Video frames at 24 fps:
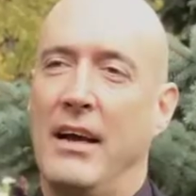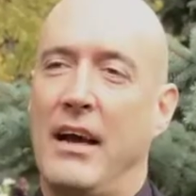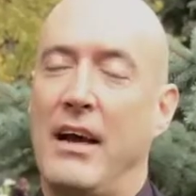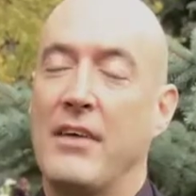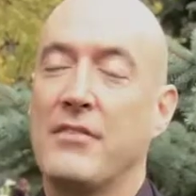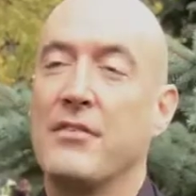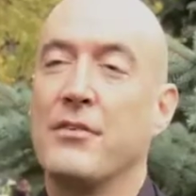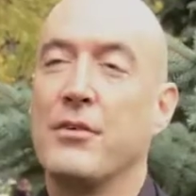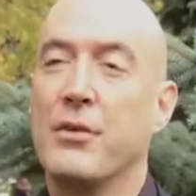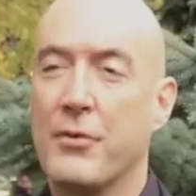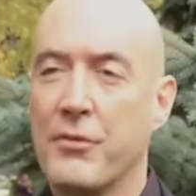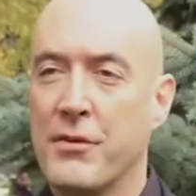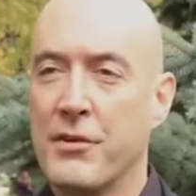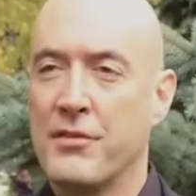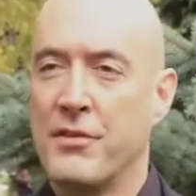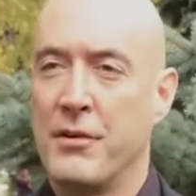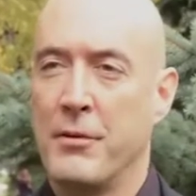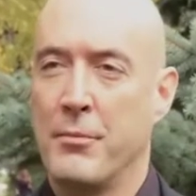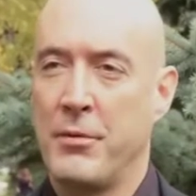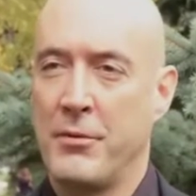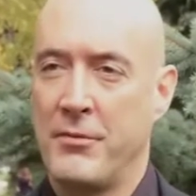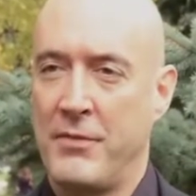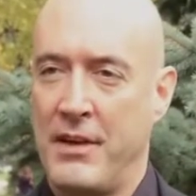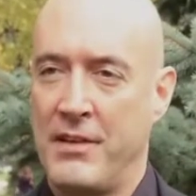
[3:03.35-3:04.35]
As a
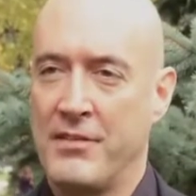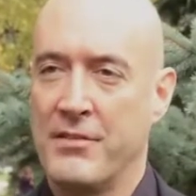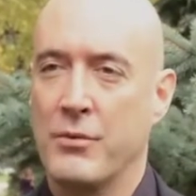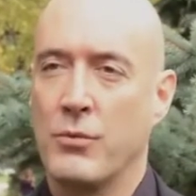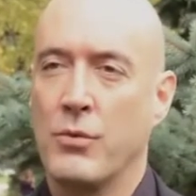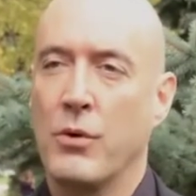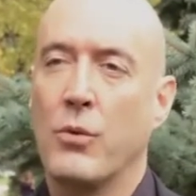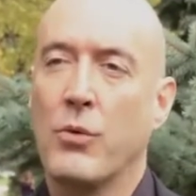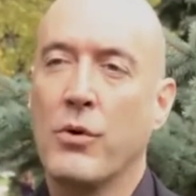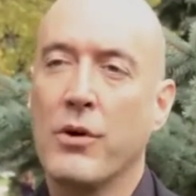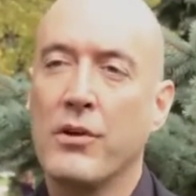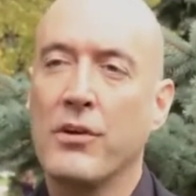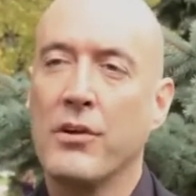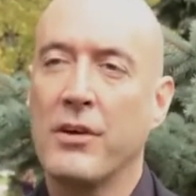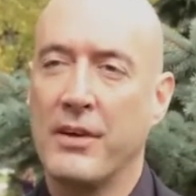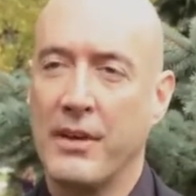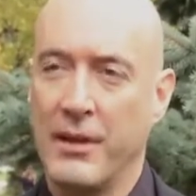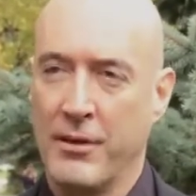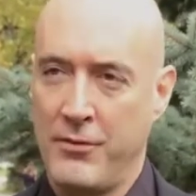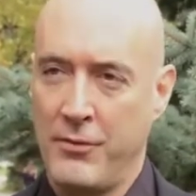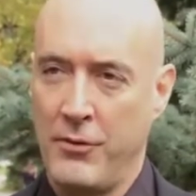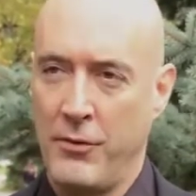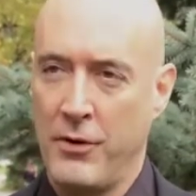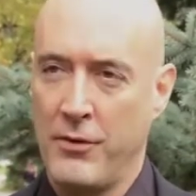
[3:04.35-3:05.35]
university professor, what we're
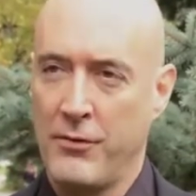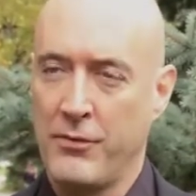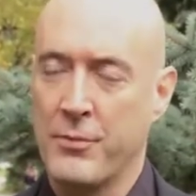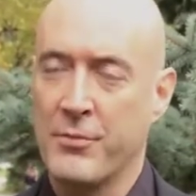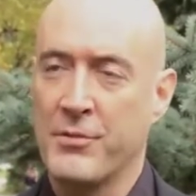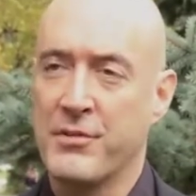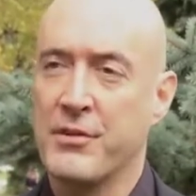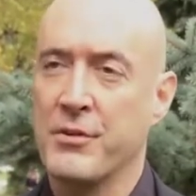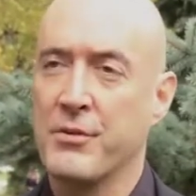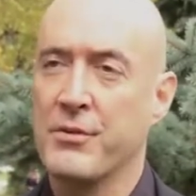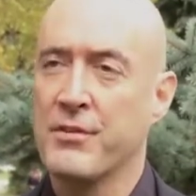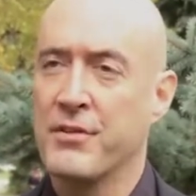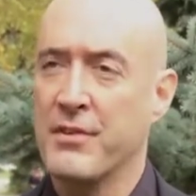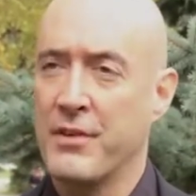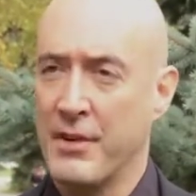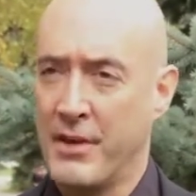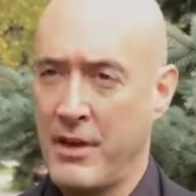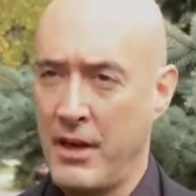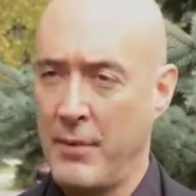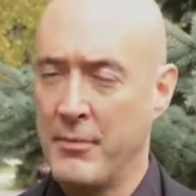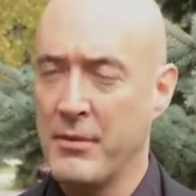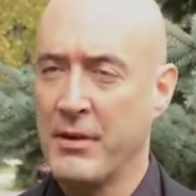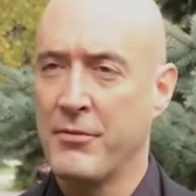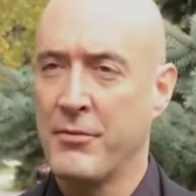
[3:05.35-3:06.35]
looking for from students that are
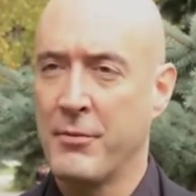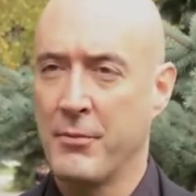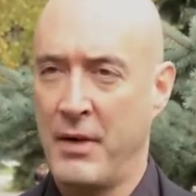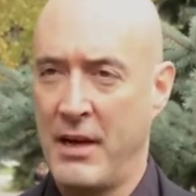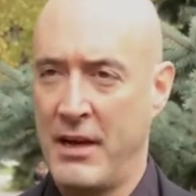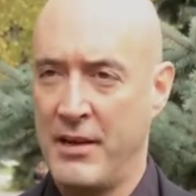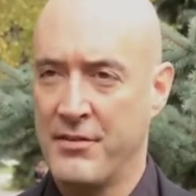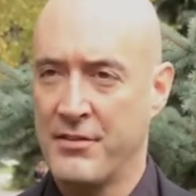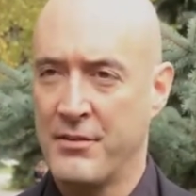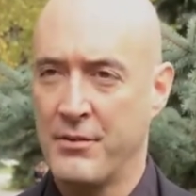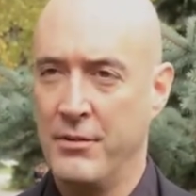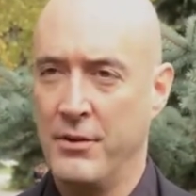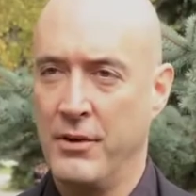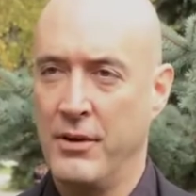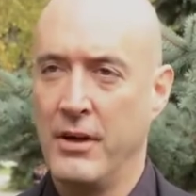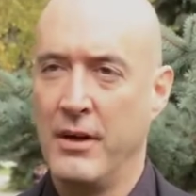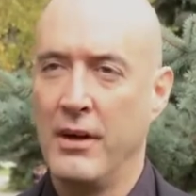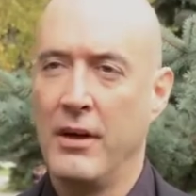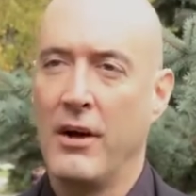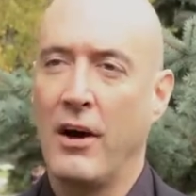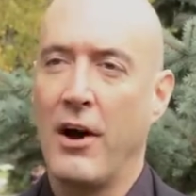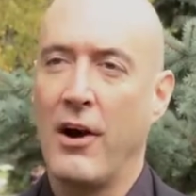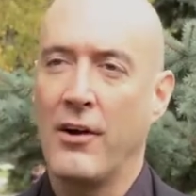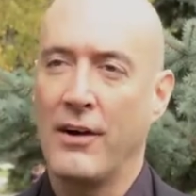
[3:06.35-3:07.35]
coming from high school
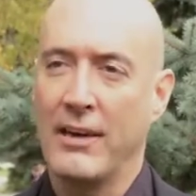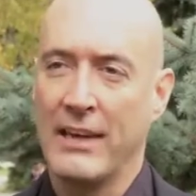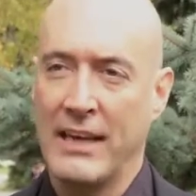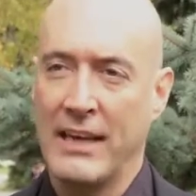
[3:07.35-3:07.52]
are